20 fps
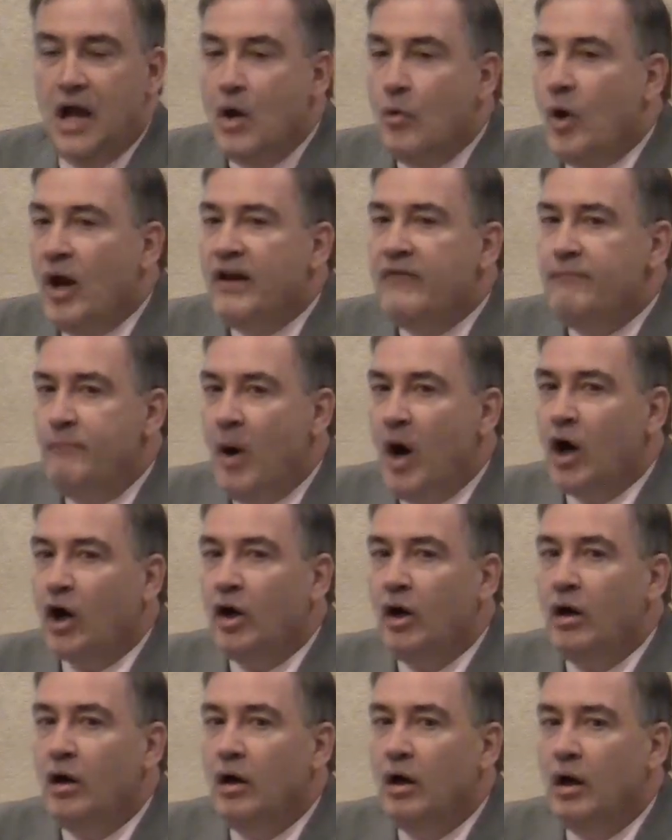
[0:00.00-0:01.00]
What if
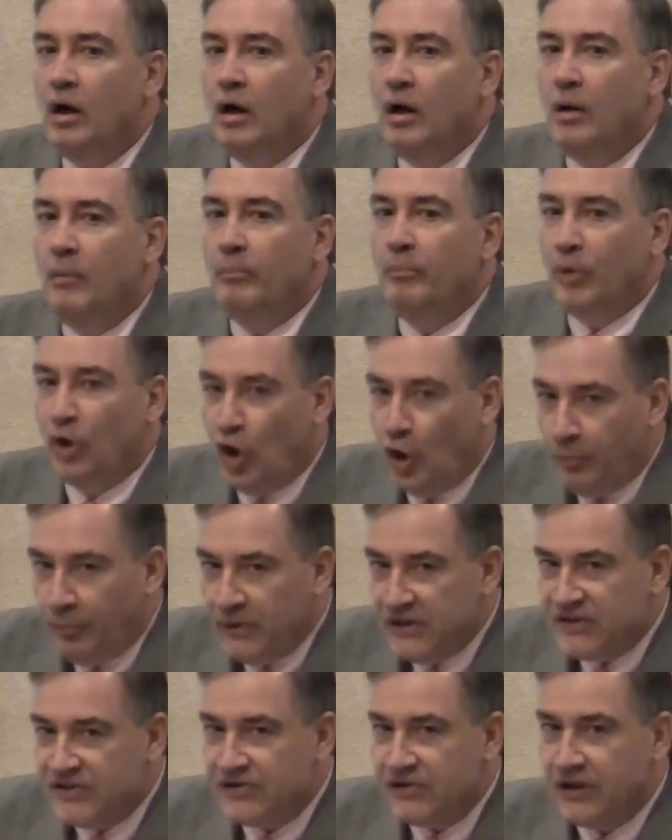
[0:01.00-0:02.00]
Mark
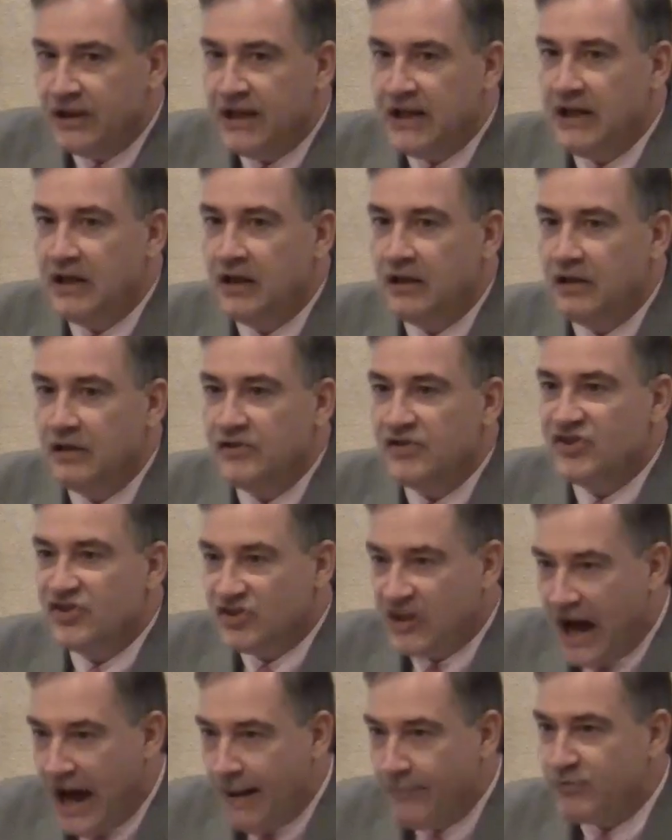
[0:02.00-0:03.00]
purposely
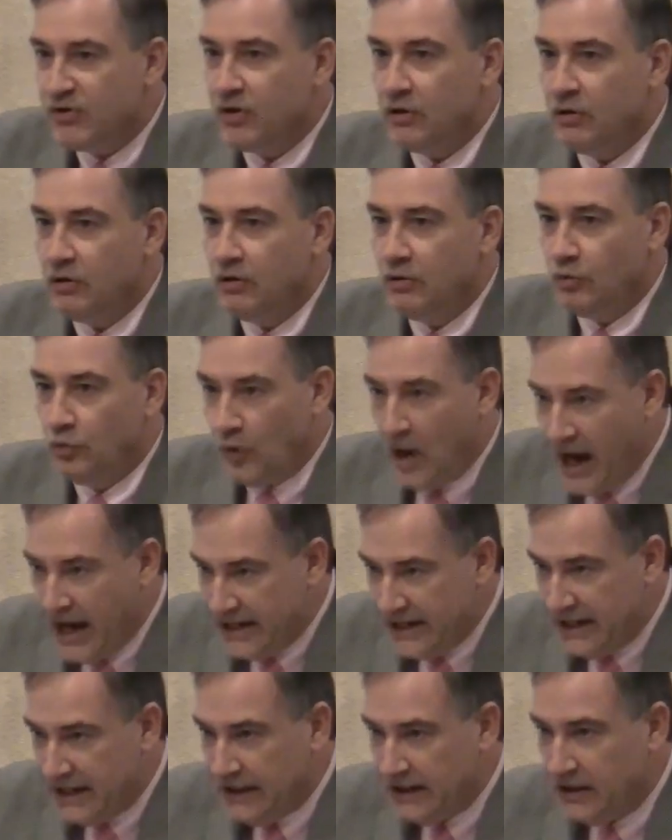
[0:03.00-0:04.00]
stopped
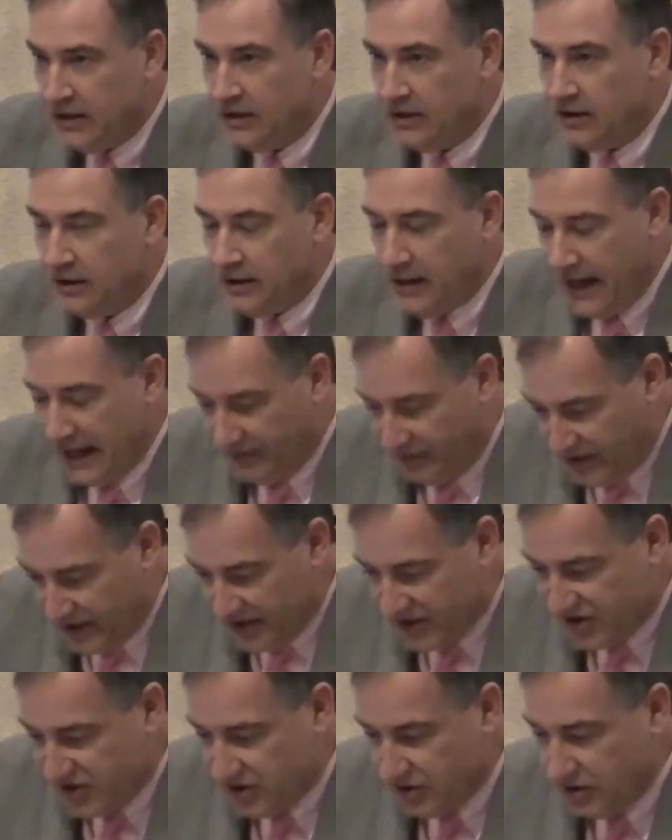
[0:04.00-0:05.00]
writing at
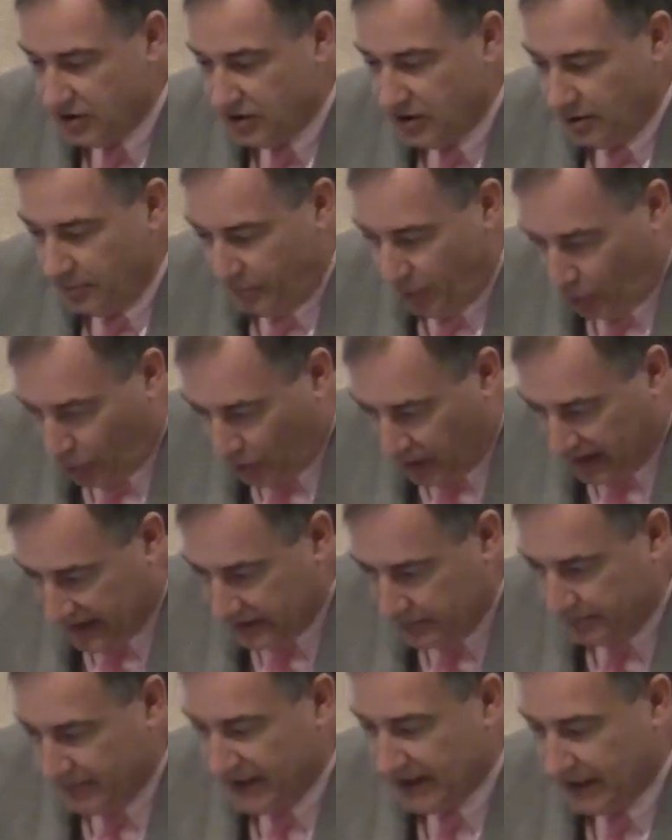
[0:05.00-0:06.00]
this
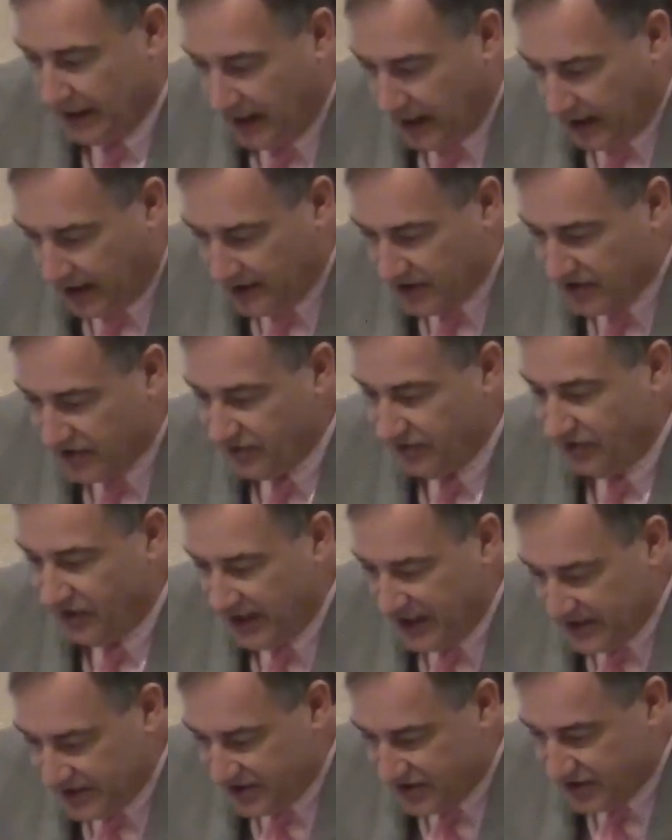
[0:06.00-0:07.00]
point because
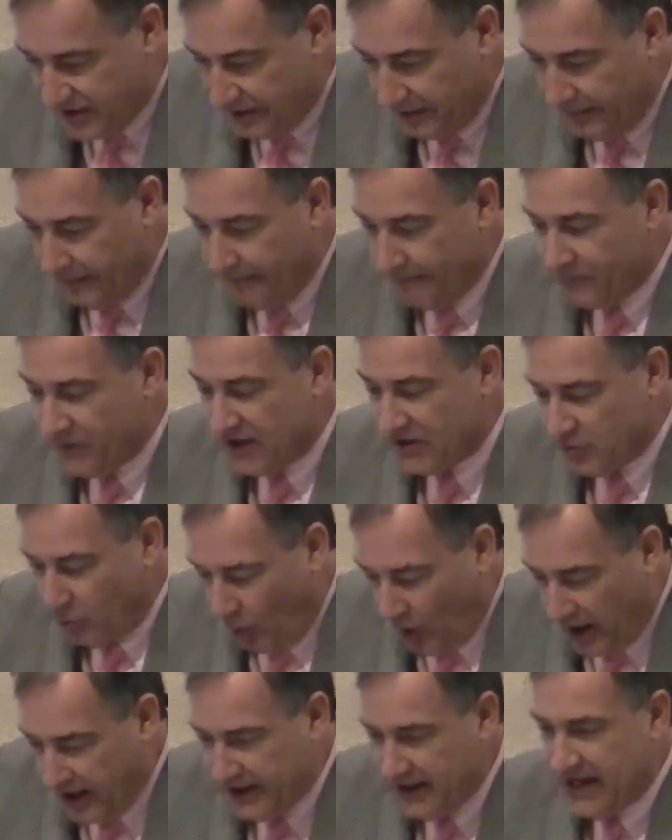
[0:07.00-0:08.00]
this is
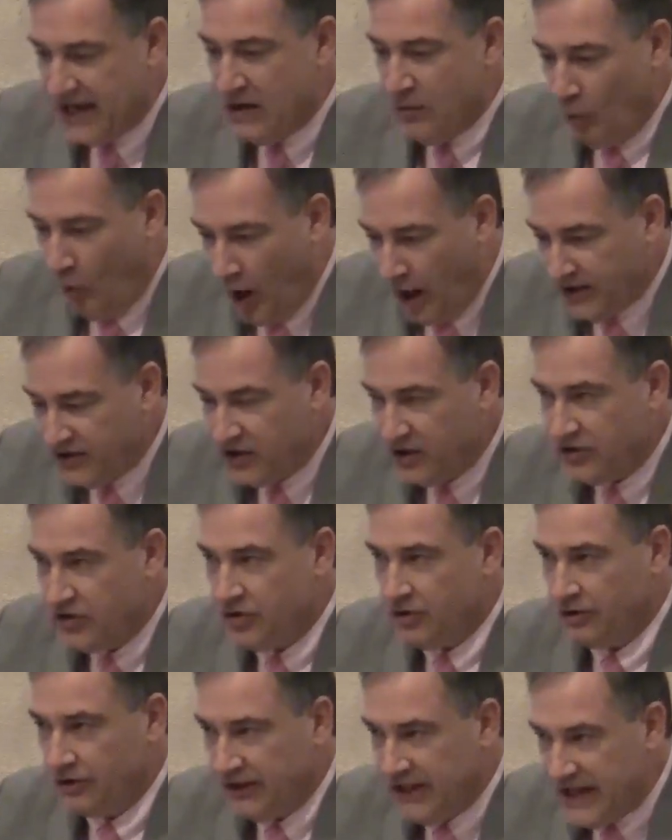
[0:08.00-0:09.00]
what he wanted
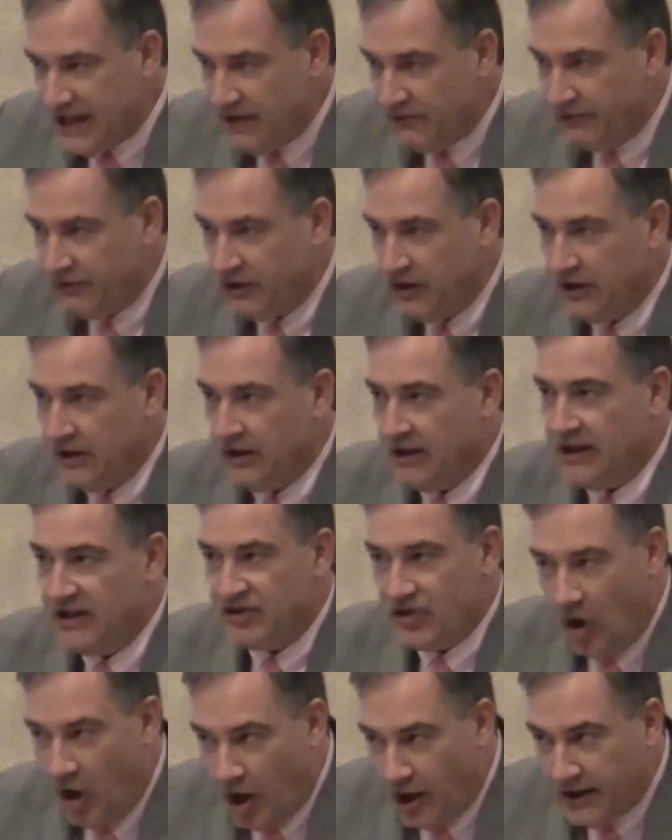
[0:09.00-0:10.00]
to leave
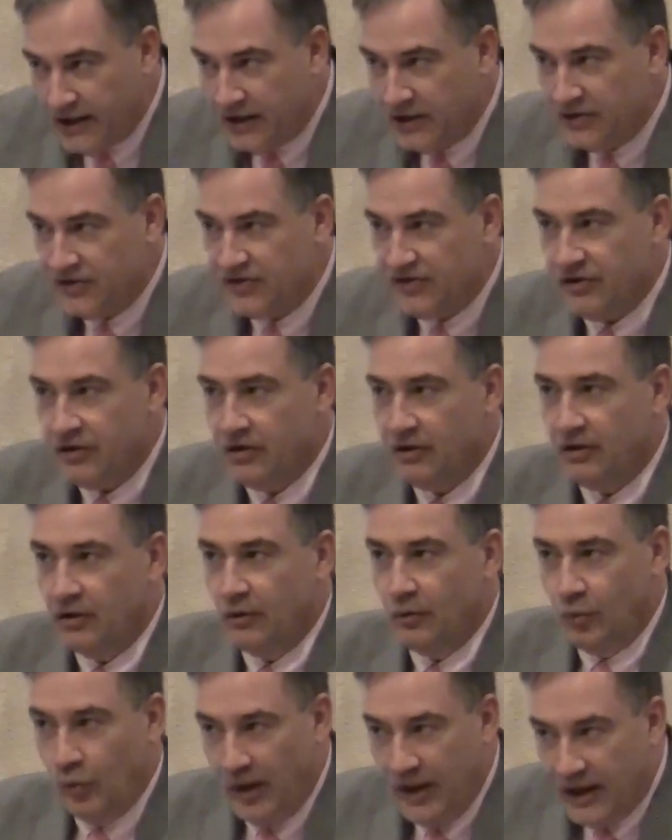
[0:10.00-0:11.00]
his audience
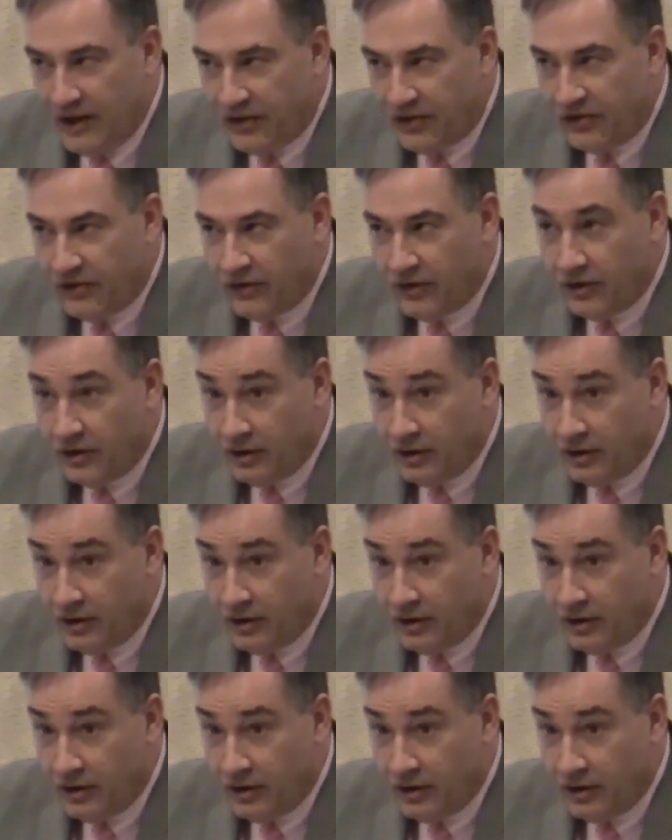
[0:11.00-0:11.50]
with?